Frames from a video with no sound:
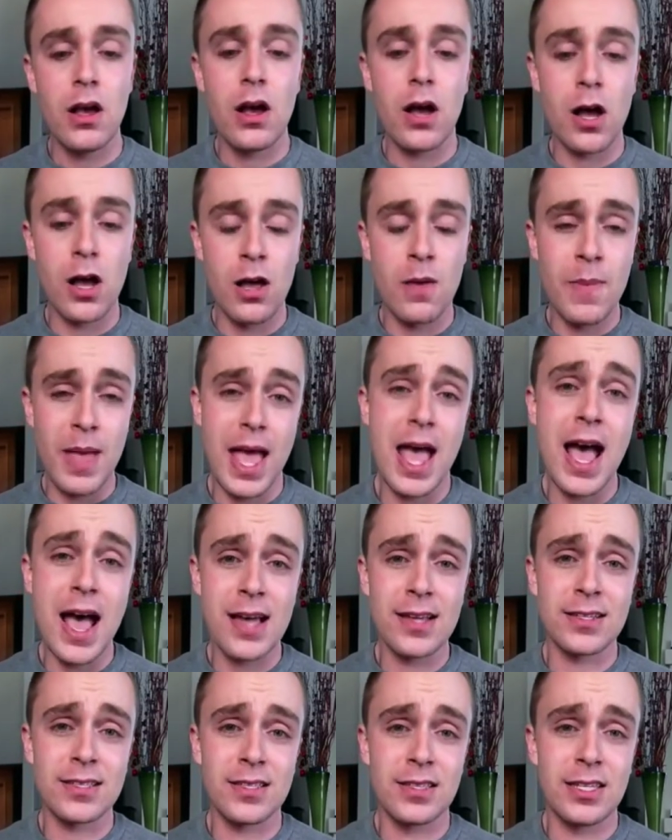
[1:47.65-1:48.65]

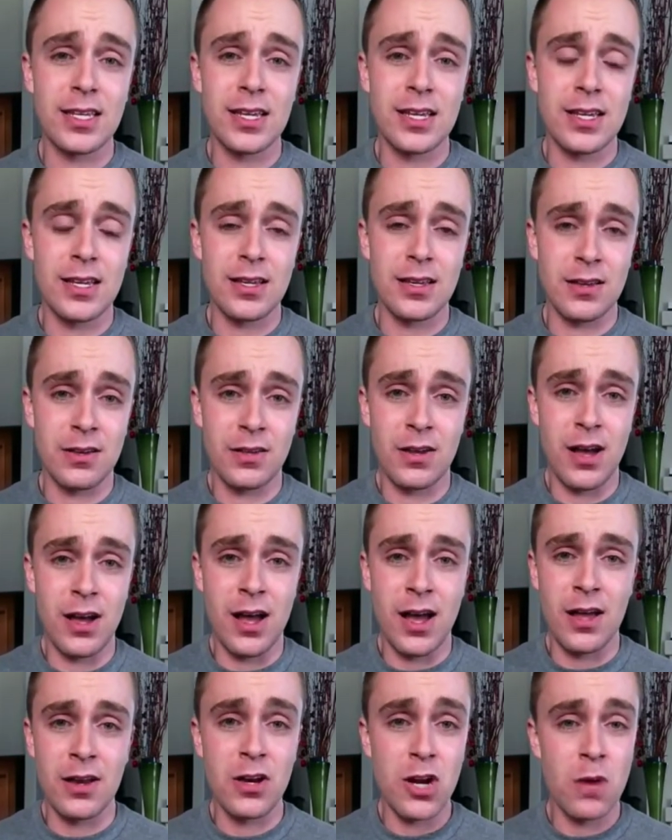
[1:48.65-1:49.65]
as the
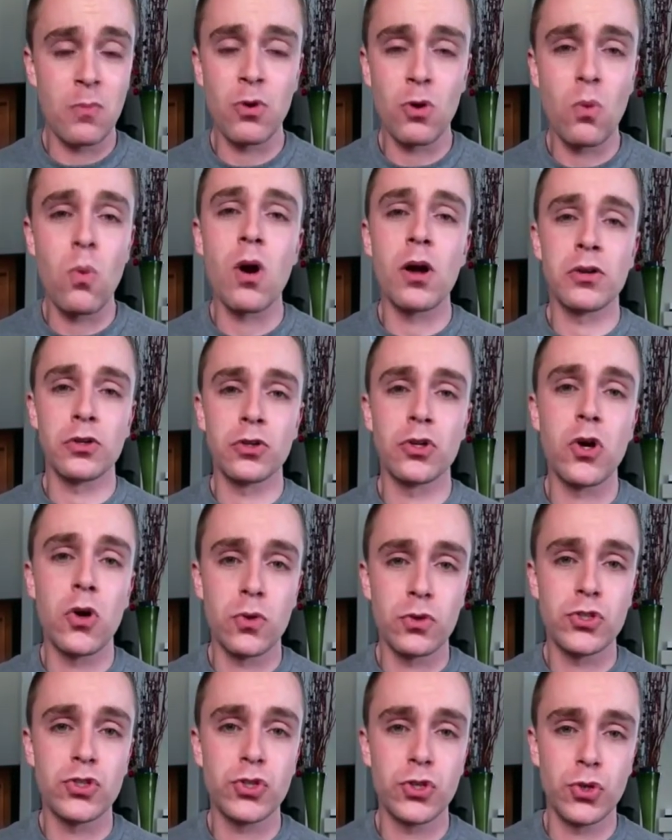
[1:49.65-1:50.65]
#1
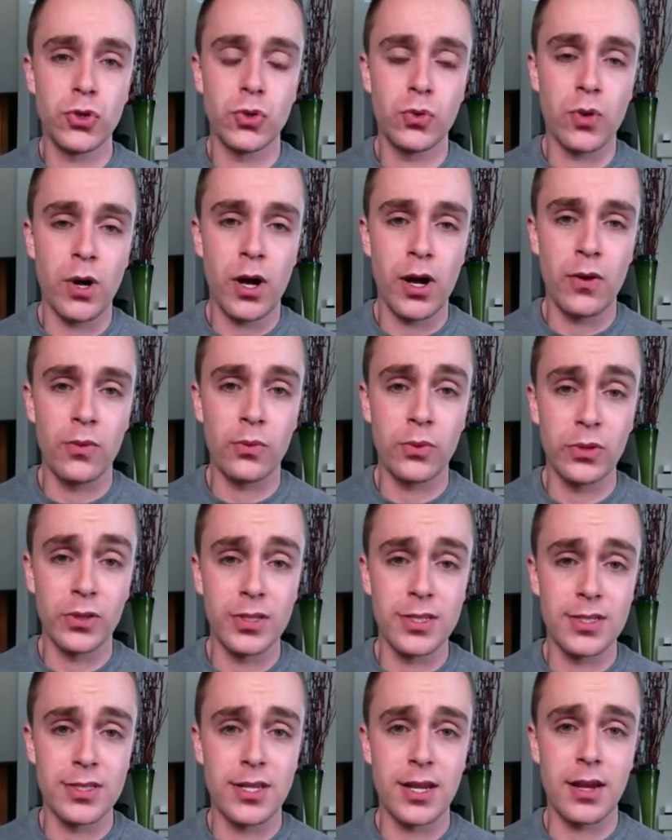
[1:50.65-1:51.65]
go-to real
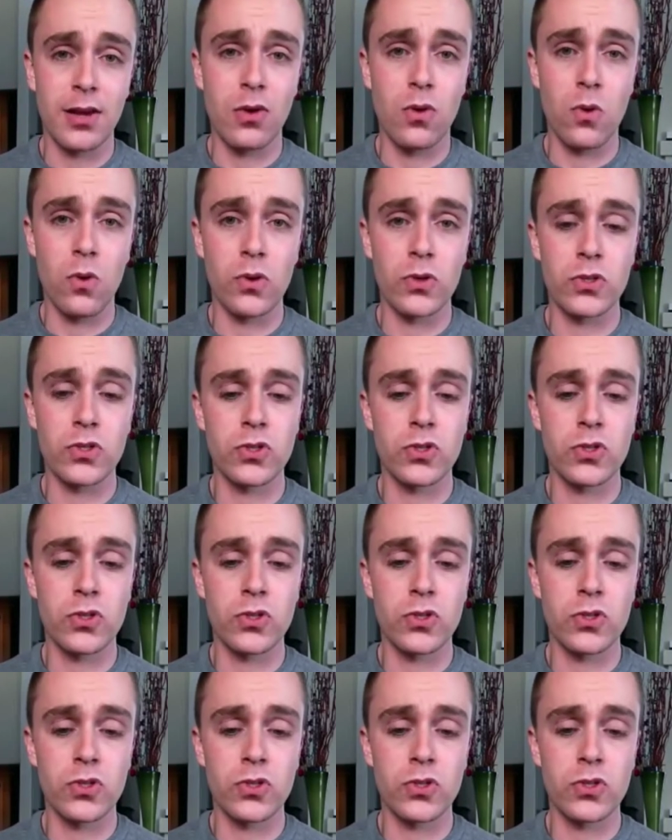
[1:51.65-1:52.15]
estate course.